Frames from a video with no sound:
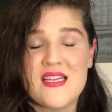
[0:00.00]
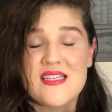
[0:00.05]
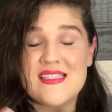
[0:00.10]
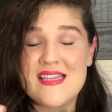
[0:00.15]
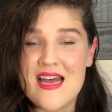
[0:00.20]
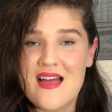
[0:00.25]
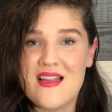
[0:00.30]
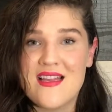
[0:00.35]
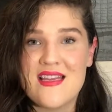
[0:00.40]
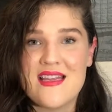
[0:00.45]
He's
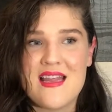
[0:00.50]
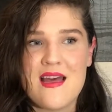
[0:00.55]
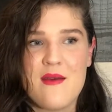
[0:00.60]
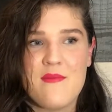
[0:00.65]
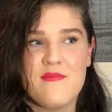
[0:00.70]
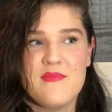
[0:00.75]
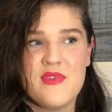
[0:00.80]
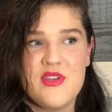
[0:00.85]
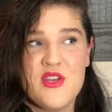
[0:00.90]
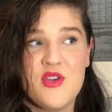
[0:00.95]
telling
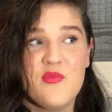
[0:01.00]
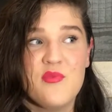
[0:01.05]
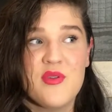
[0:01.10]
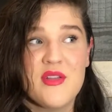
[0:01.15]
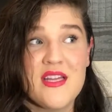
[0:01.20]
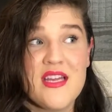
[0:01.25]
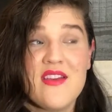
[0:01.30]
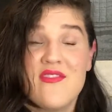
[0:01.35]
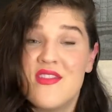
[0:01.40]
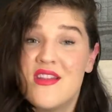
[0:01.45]
them, you
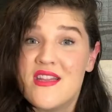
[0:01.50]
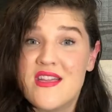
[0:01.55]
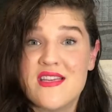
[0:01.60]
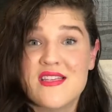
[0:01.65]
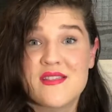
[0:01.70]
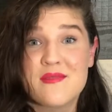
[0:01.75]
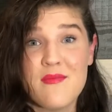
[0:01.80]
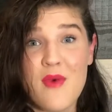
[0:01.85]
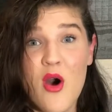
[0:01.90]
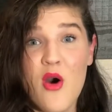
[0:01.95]
believe in
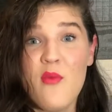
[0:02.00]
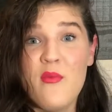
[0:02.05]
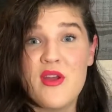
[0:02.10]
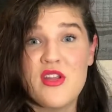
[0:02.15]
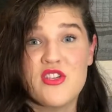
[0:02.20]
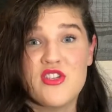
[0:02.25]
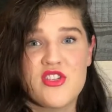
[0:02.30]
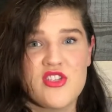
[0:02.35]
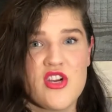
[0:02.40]
this moment,